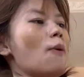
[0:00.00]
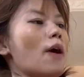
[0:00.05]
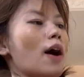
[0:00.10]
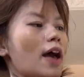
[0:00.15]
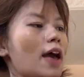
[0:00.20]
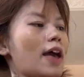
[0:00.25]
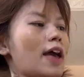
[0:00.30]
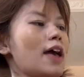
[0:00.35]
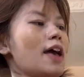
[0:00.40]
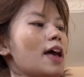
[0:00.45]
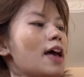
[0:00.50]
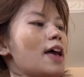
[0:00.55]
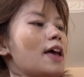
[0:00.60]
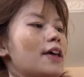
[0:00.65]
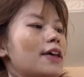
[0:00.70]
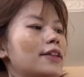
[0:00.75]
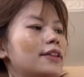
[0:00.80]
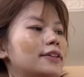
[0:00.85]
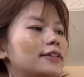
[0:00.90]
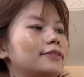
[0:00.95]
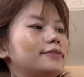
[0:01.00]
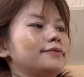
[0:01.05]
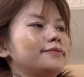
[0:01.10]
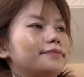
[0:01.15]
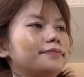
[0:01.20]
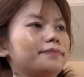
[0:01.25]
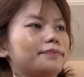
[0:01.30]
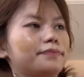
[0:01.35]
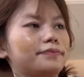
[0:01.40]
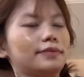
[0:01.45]
hand.
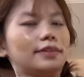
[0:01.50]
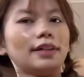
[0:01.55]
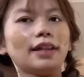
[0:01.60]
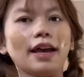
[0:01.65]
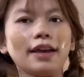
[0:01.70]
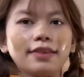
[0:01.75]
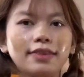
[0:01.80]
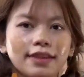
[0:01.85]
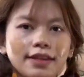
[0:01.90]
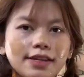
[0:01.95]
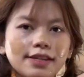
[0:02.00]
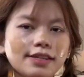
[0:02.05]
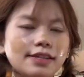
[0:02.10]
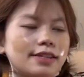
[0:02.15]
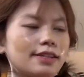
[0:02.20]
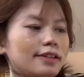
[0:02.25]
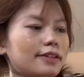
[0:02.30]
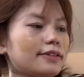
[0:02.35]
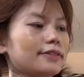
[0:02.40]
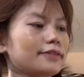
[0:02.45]
Like this.